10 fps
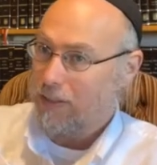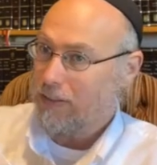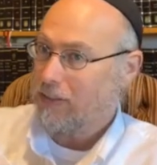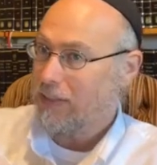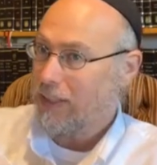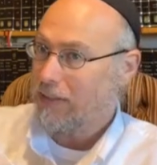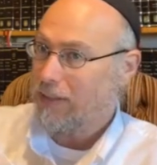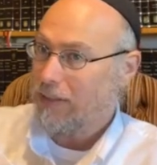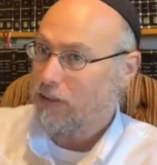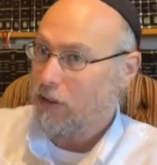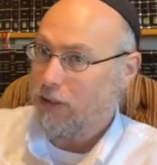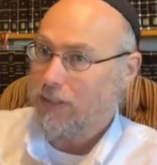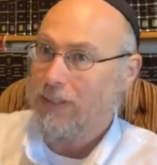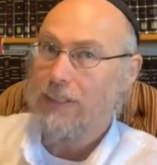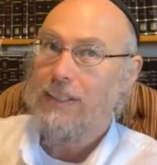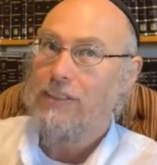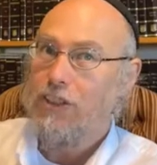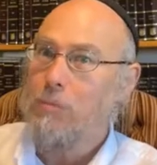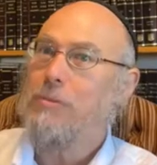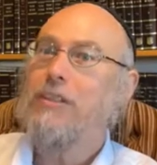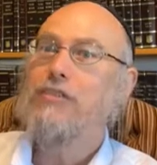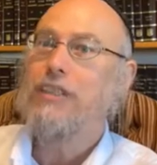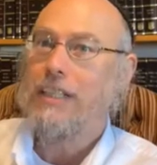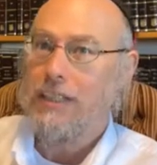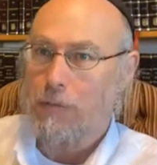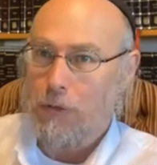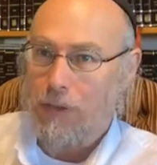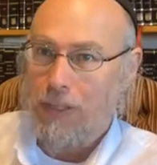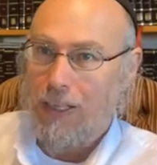He's saying to us, look, don't be afraid anymore.